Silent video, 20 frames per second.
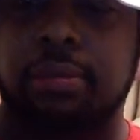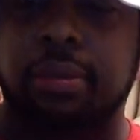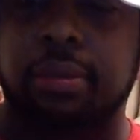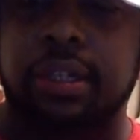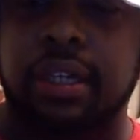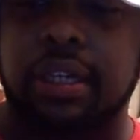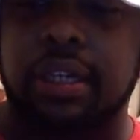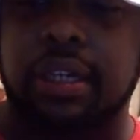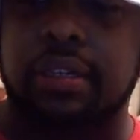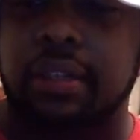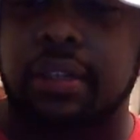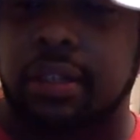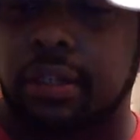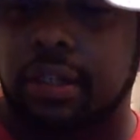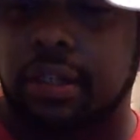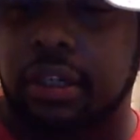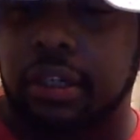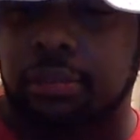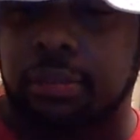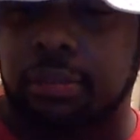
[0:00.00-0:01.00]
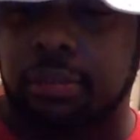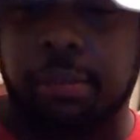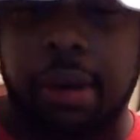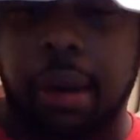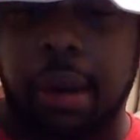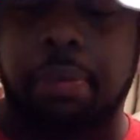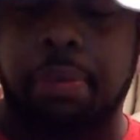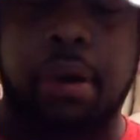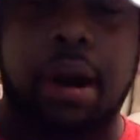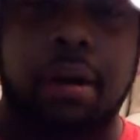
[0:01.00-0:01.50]
But
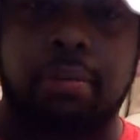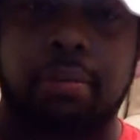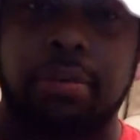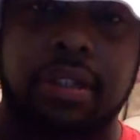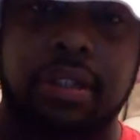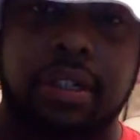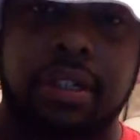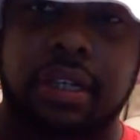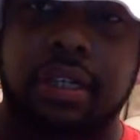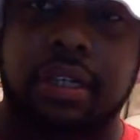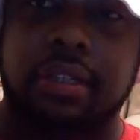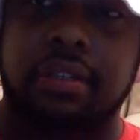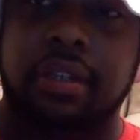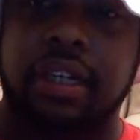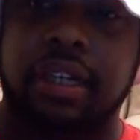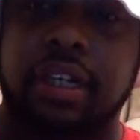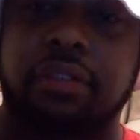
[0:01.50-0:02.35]
my problem is this: